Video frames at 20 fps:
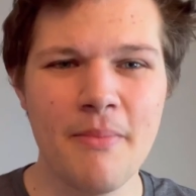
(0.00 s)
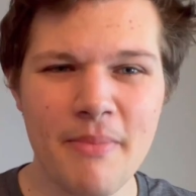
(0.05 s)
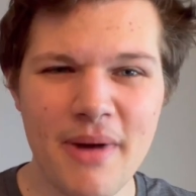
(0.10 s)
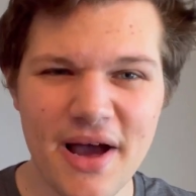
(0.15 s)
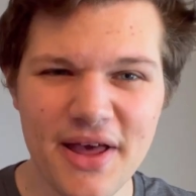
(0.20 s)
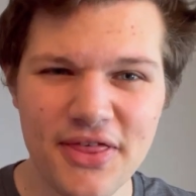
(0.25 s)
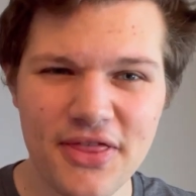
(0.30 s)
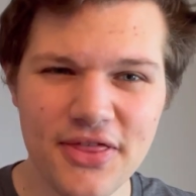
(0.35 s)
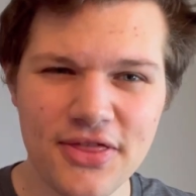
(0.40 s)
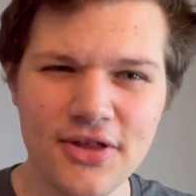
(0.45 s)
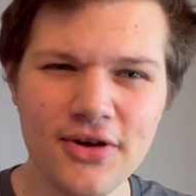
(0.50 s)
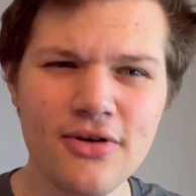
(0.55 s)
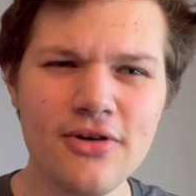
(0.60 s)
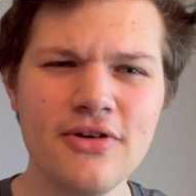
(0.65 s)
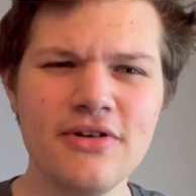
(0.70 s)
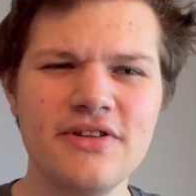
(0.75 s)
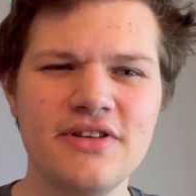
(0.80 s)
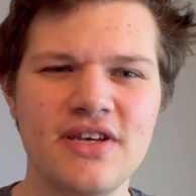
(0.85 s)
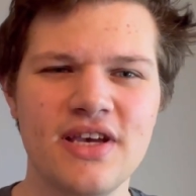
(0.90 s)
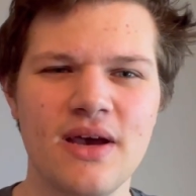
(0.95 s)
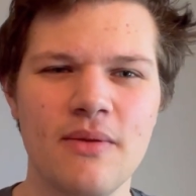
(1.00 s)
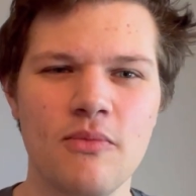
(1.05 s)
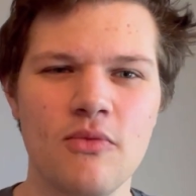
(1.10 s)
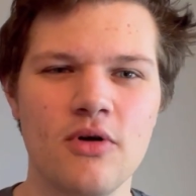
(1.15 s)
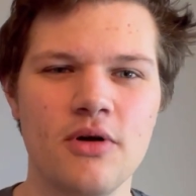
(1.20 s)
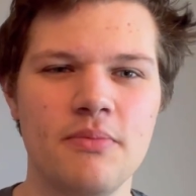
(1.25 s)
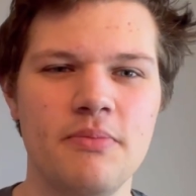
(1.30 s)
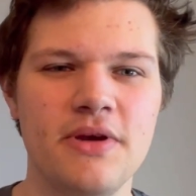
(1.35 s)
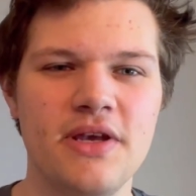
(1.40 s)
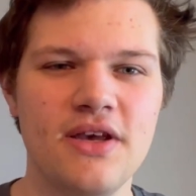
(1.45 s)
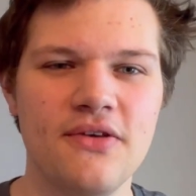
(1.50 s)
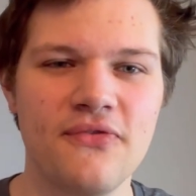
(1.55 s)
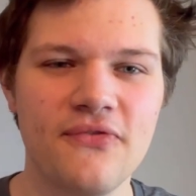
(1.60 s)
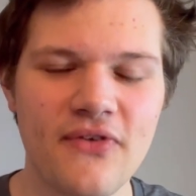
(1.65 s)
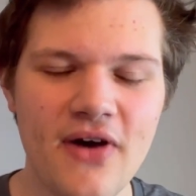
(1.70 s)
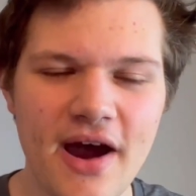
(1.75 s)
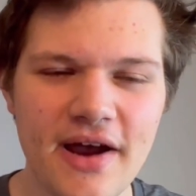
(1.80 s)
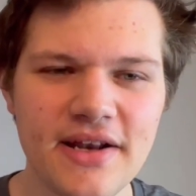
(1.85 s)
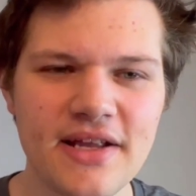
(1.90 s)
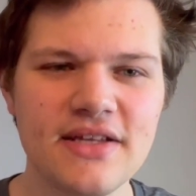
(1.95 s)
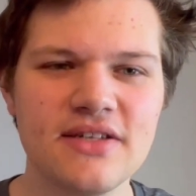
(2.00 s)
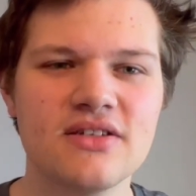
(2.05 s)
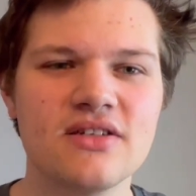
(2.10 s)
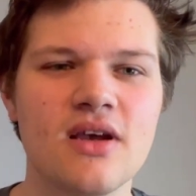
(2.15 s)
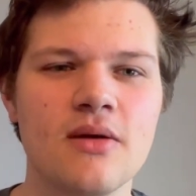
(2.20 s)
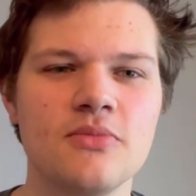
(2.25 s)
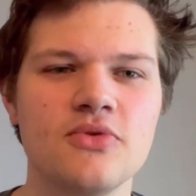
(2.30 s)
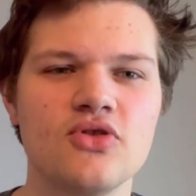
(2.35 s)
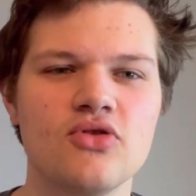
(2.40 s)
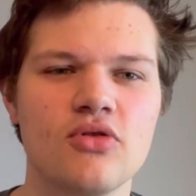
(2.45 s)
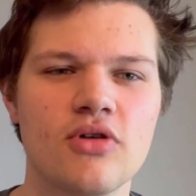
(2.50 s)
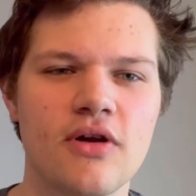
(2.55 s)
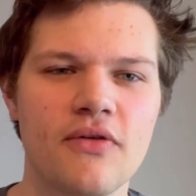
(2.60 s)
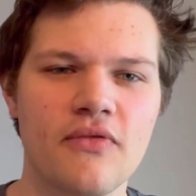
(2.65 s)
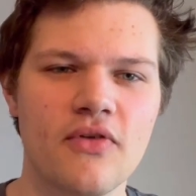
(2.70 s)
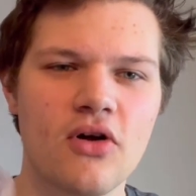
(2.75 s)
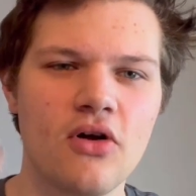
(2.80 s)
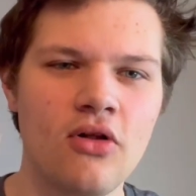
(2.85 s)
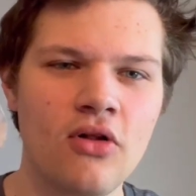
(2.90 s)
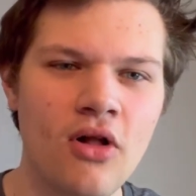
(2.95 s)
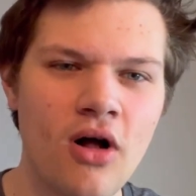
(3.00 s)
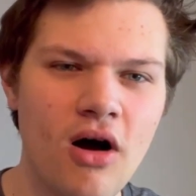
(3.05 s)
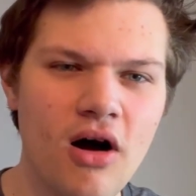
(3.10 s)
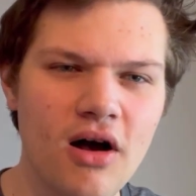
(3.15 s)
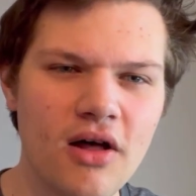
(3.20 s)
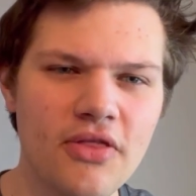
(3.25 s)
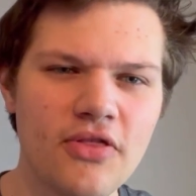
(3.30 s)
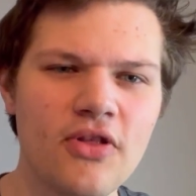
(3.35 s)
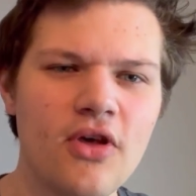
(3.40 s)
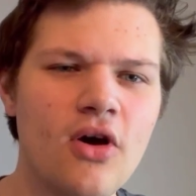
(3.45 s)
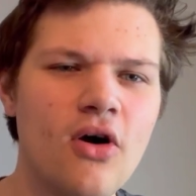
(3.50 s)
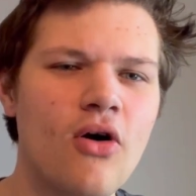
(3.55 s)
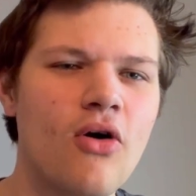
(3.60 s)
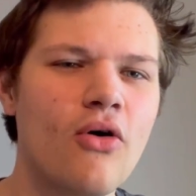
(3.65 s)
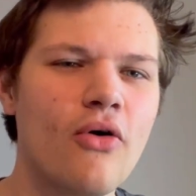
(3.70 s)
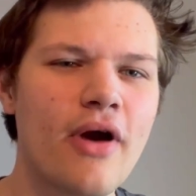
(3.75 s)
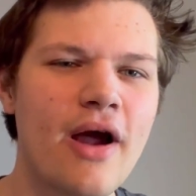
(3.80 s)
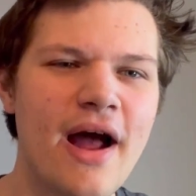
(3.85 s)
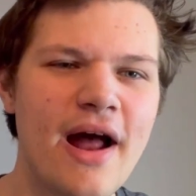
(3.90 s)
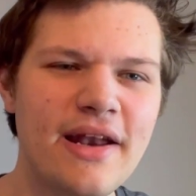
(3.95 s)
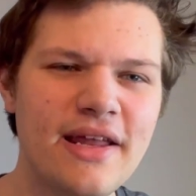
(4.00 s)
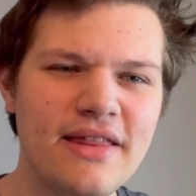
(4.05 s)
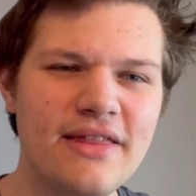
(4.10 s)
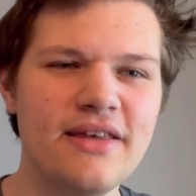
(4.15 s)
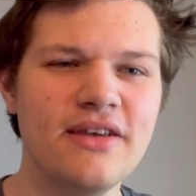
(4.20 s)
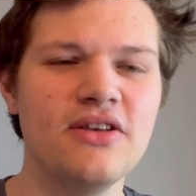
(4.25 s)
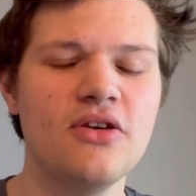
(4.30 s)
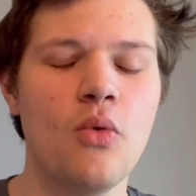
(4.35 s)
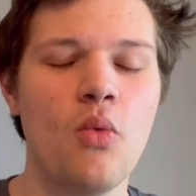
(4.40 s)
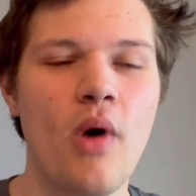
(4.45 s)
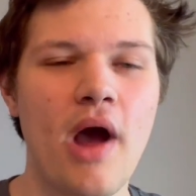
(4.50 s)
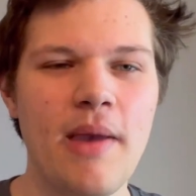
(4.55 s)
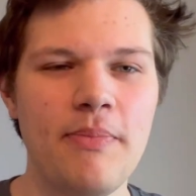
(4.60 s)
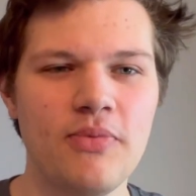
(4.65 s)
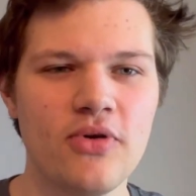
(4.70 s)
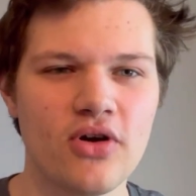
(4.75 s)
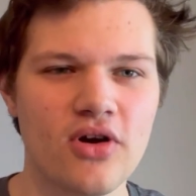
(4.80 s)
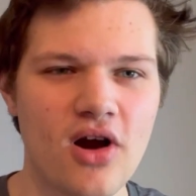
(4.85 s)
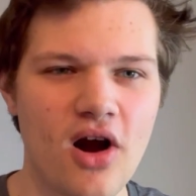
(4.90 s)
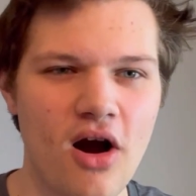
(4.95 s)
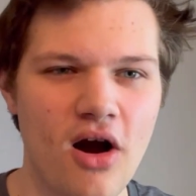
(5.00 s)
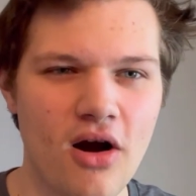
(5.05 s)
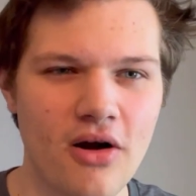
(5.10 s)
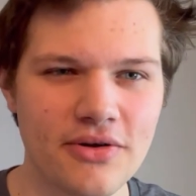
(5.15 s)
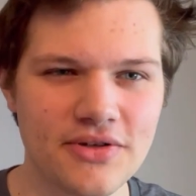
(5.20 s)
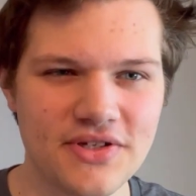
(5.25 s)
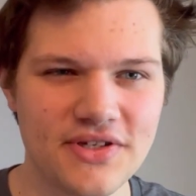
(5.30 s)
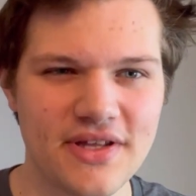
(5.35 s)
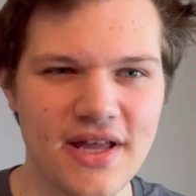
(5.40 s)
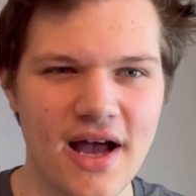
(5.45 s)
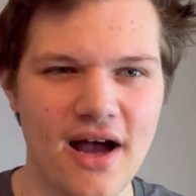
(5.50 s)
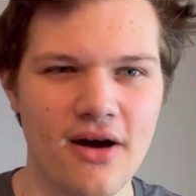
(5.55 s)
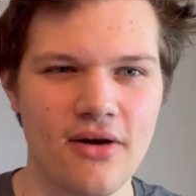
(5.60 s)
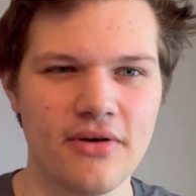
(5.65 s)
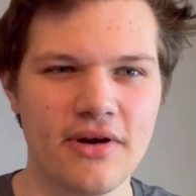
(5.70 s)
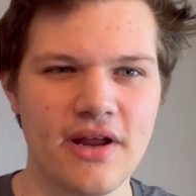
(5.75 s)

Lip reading: My 3rd tip would be finding some sort of cloth or anything to wipe your cards down